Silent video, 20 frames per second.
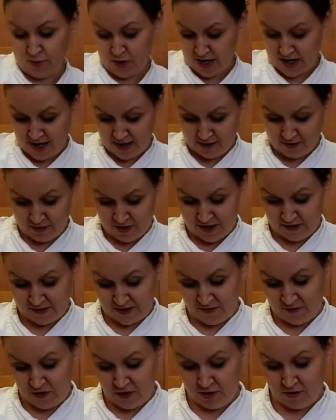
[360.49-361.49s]
banana leaves
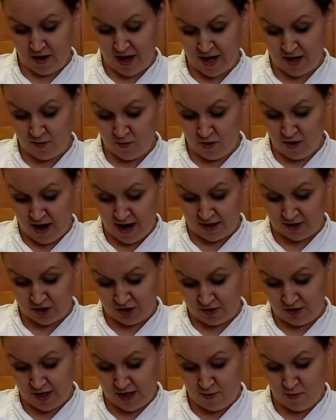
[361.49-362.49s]
if you like. We're
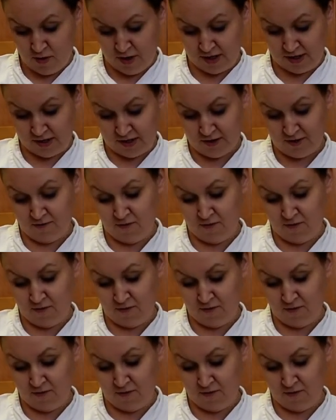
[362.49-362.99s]
actually going to